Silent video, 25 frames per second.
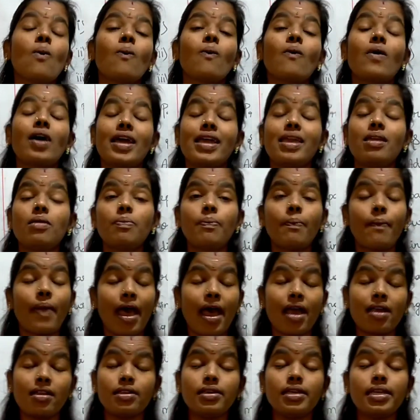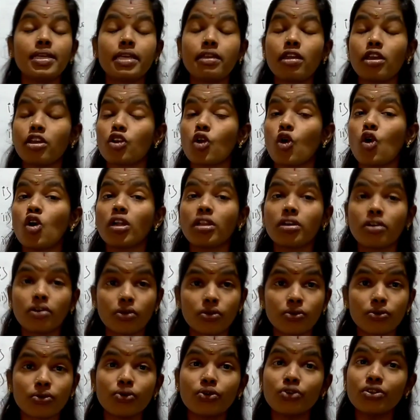Why paddy cannot
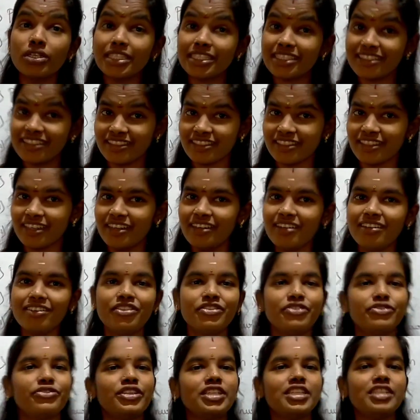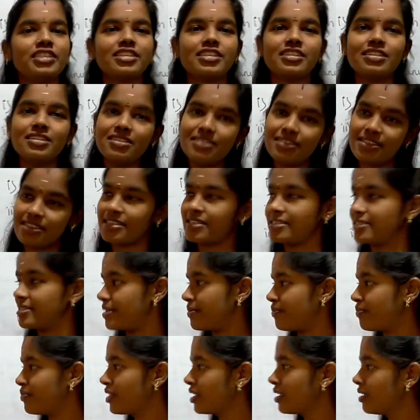grow in the winter season?